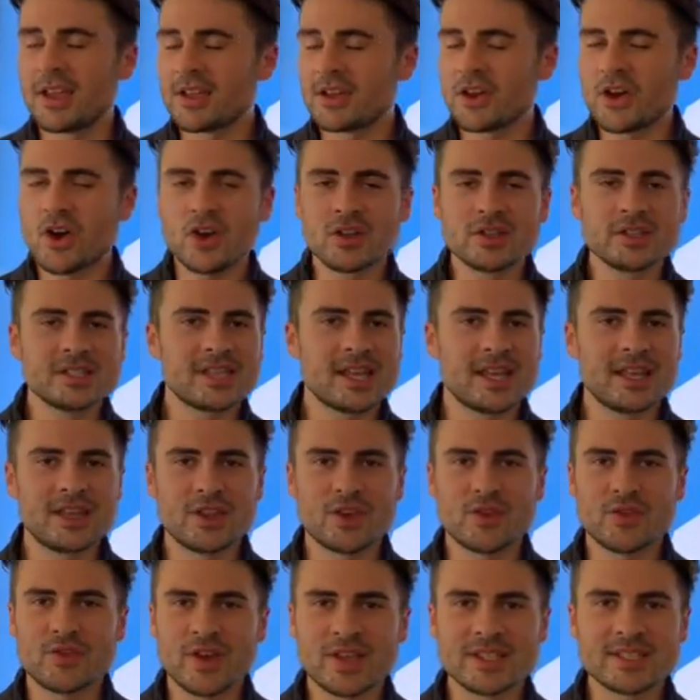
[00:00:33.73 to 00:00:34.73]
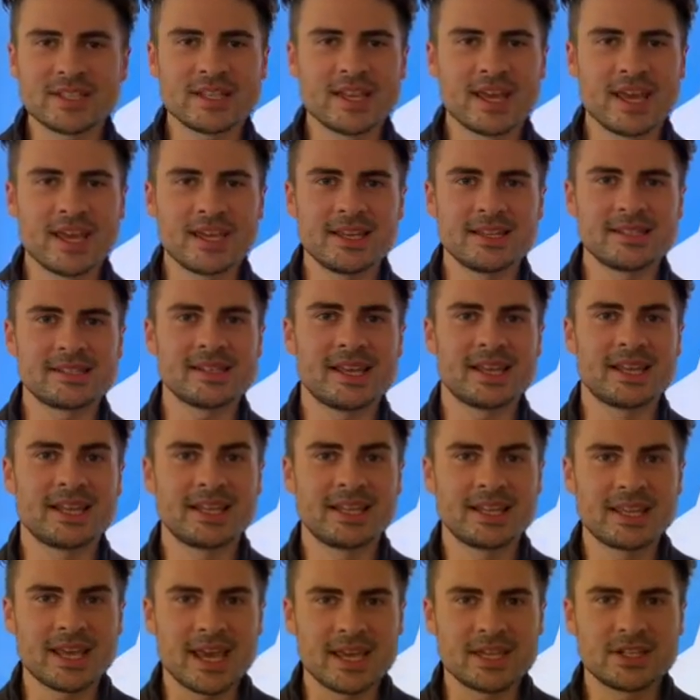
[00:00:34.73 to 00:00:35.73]
content that resonates and
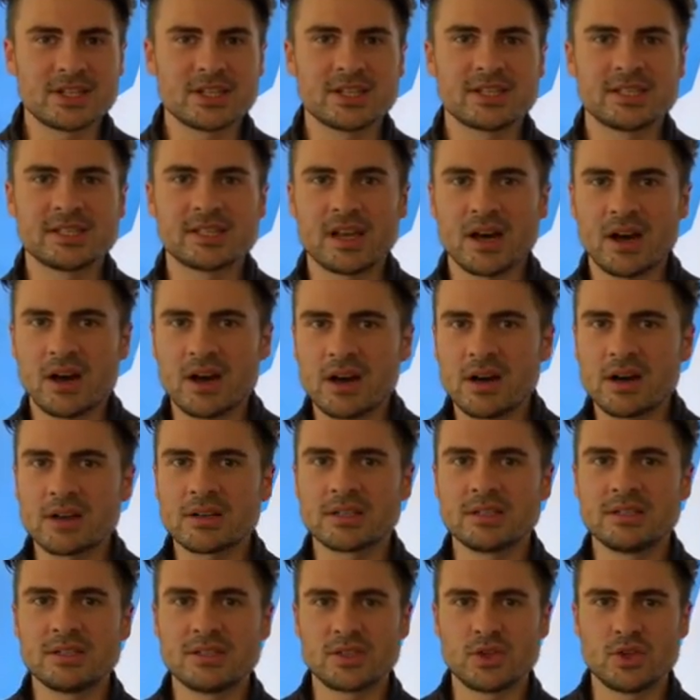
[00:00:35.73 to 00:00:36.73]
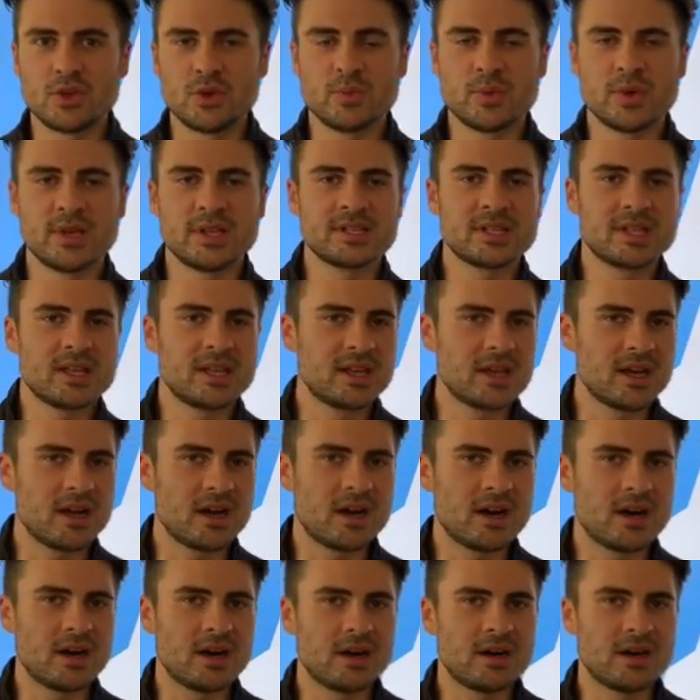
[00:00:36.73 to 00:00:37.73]
engages our consumers and
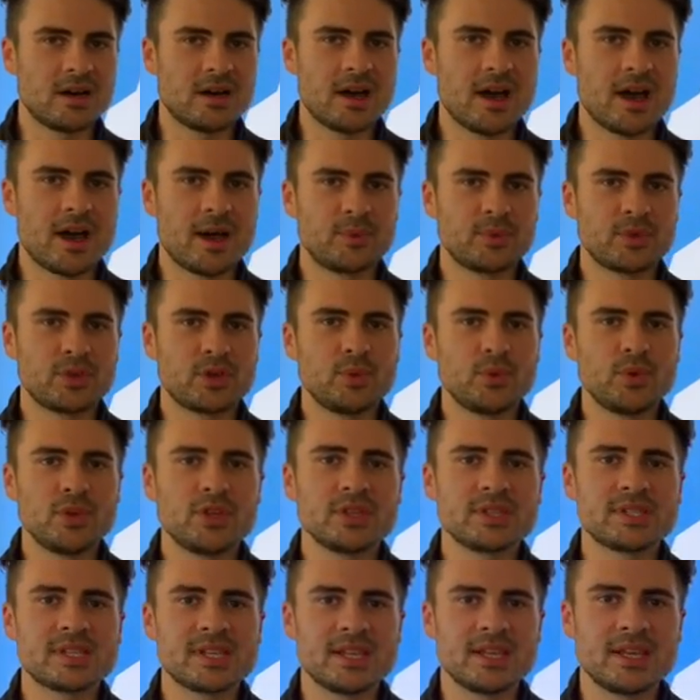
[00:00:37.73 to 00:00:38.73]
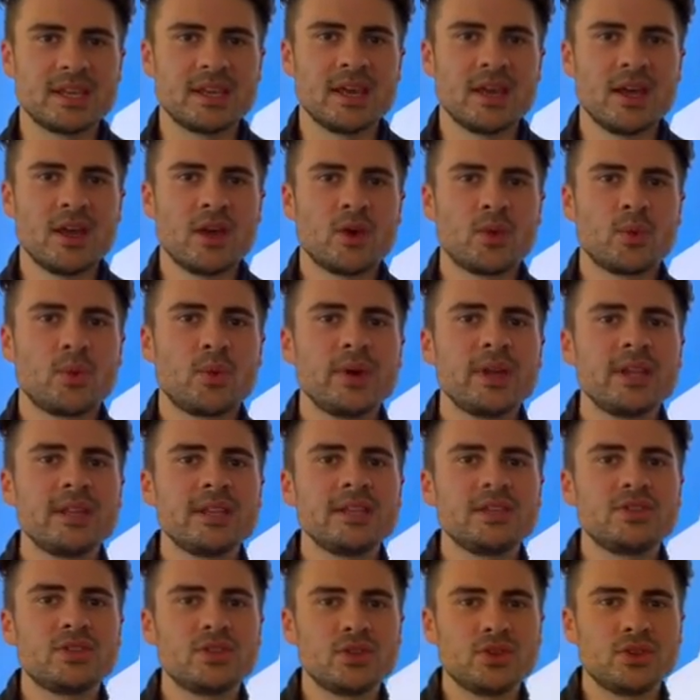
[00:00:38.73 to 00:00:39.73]
our community, we
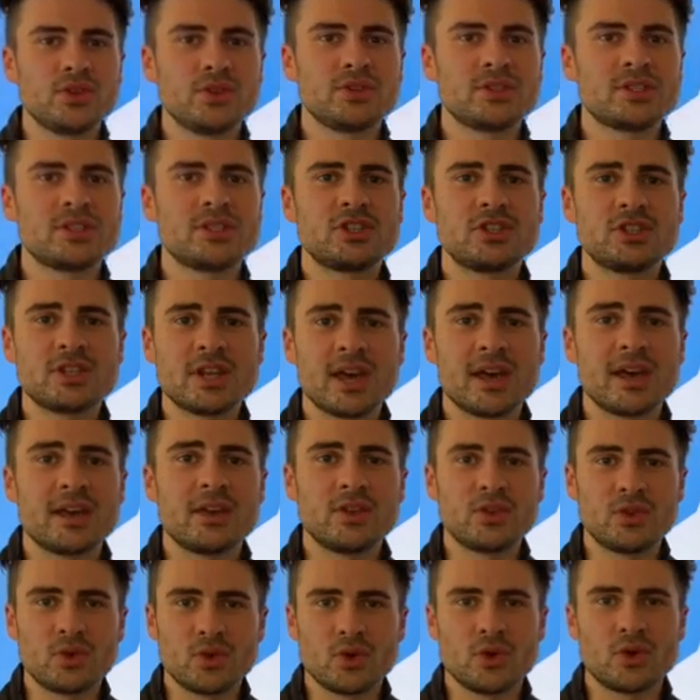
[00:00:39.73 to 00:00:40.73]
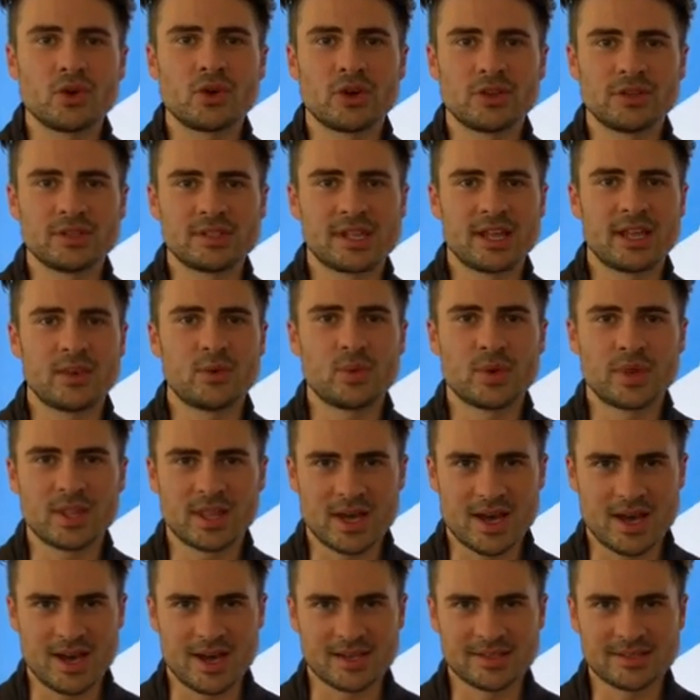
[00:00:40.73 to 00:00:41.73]
need you to share your content with
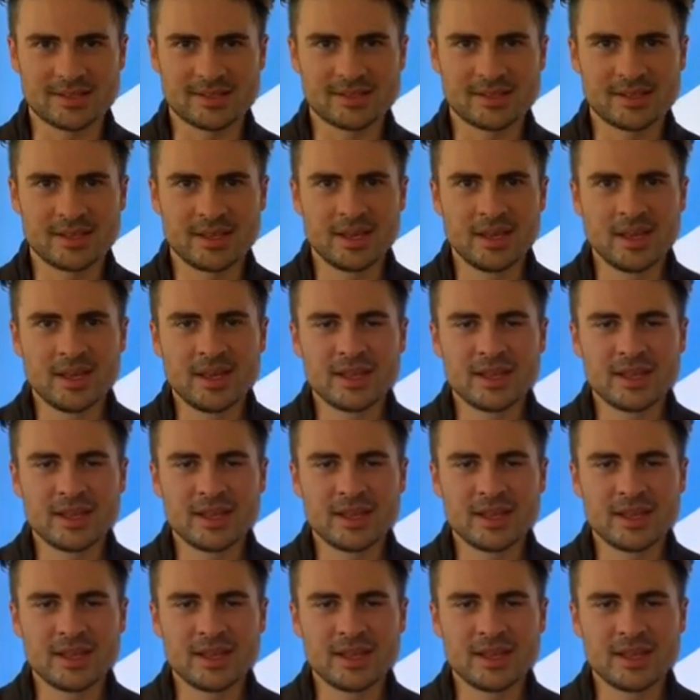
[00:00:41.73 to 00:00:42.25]
us.